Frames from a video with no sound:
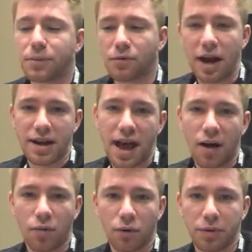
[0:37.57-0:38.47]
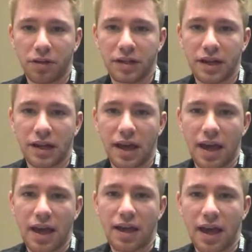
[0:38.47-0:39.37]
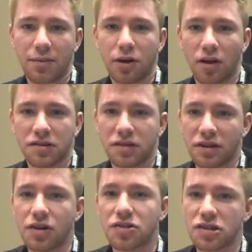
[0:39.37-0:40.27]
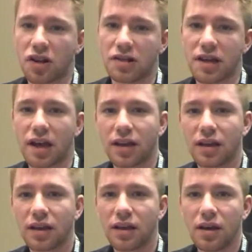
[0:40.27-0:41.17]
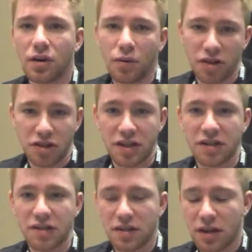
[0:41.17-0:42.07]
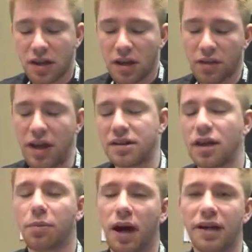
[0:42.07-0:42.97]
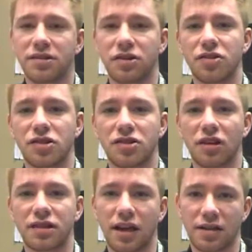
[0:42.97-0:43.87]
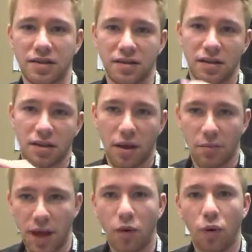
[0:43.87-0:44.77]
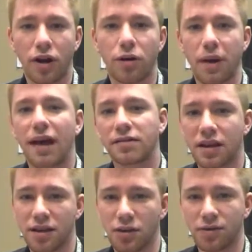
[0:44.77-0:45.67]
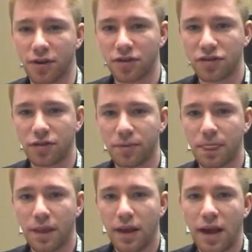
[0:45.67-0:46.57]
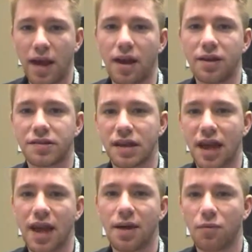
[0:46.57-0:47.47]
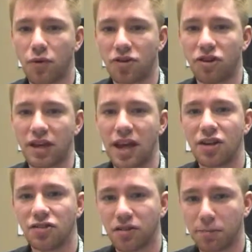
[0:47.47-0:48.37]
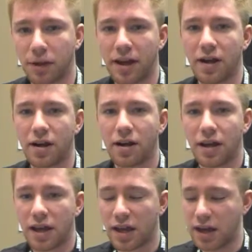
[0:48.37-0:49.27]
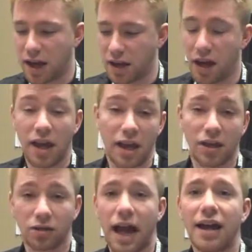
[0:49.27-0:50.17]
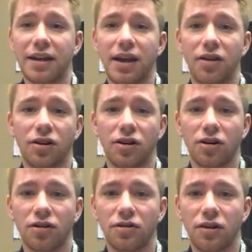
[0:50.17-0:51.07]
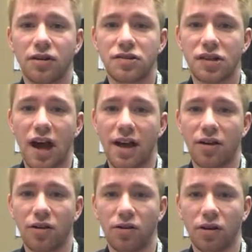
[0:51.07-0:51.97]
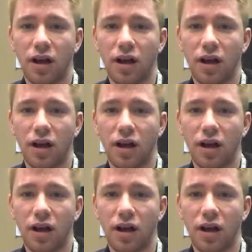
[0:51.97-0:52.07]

Right now we're building a game called Solaris Assault Tech, which is, the idea behind Solaris Assault Tech is it's in the MechWarrior Battletech universe, and it is a game which engages the player in a gladiator style